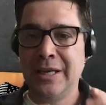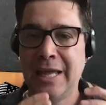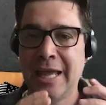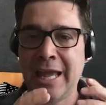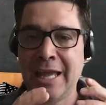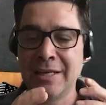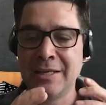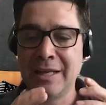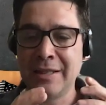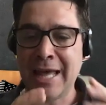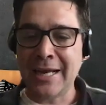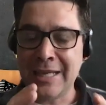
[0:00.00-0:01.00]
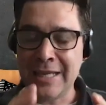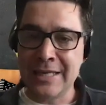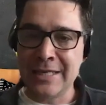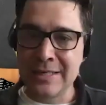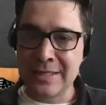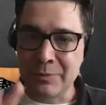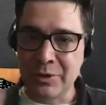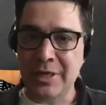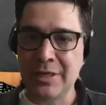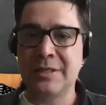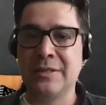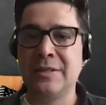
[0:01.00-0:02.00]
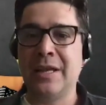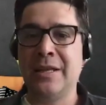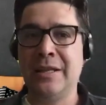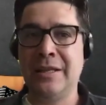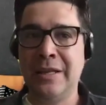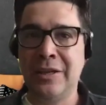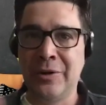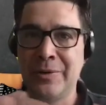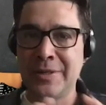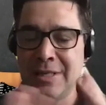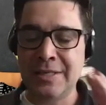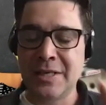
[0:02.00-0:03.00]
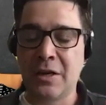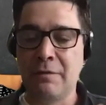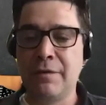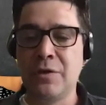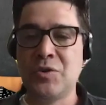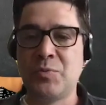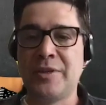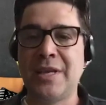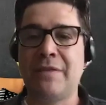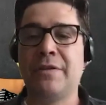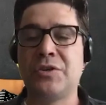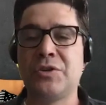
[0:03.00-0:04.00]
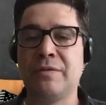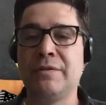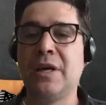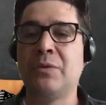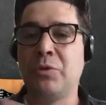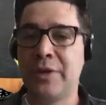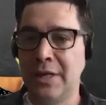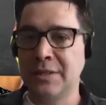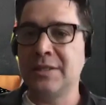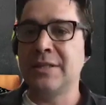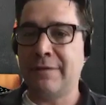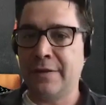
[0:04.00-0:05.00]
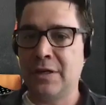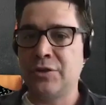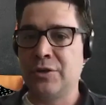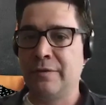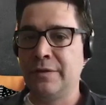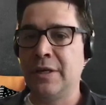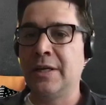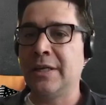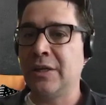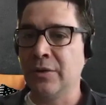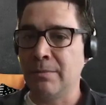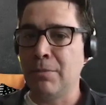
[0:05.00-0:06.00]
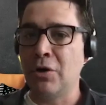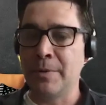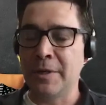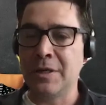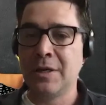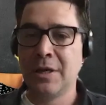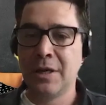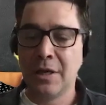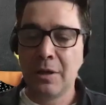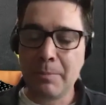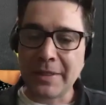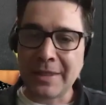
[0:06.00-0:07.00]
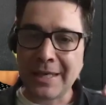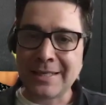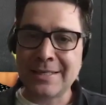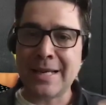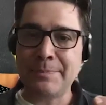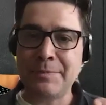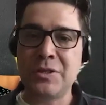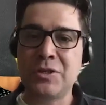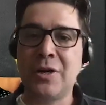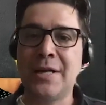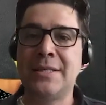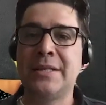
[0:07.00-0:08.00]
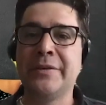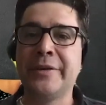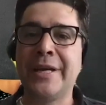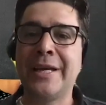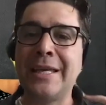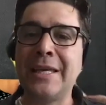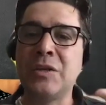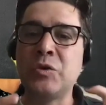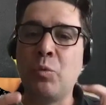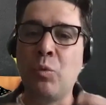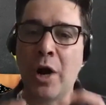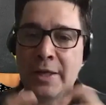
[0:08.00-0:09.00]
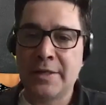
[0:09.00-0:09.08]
And that is, and we'll get into, it's easy to confuse with definition of done. We'll get into definition of done here in a moment. But the acceptance criteria is what?